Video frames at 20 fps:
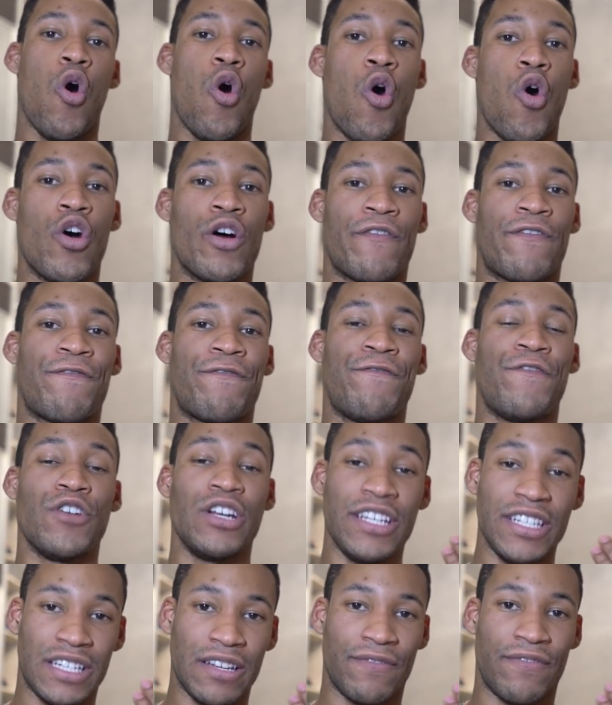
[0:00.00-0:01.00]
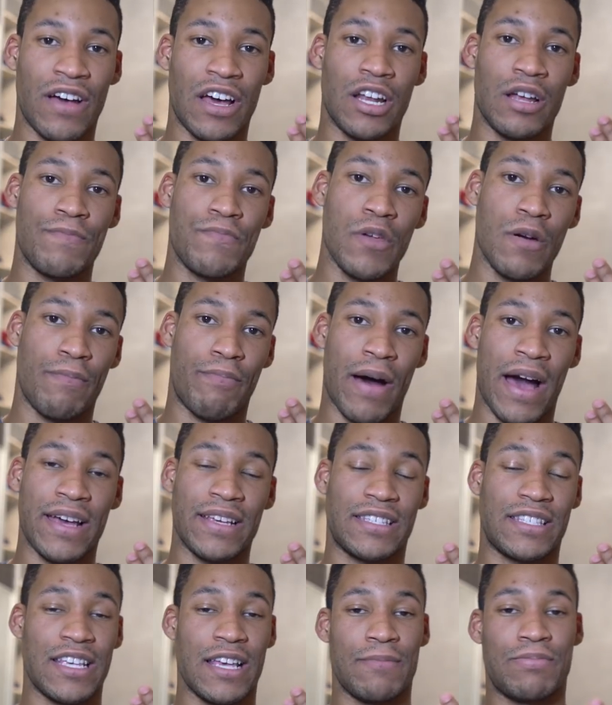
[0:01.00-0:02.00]
or fully develop your
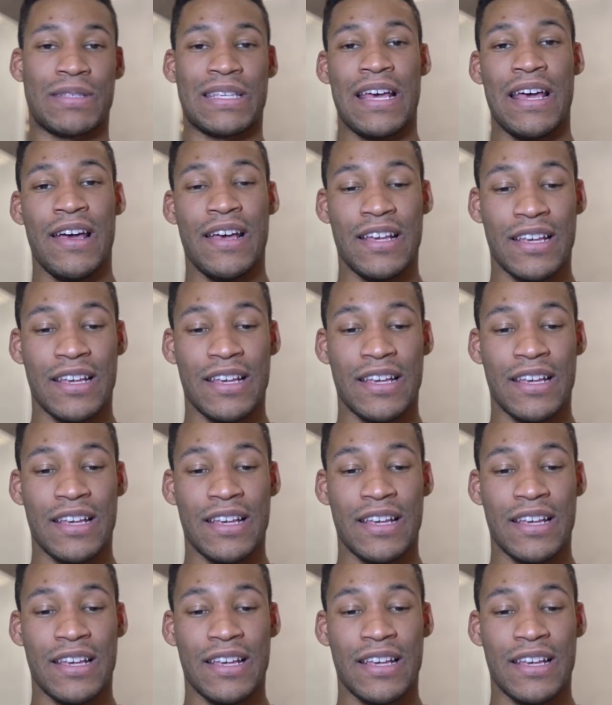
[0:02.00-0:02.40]
biceps.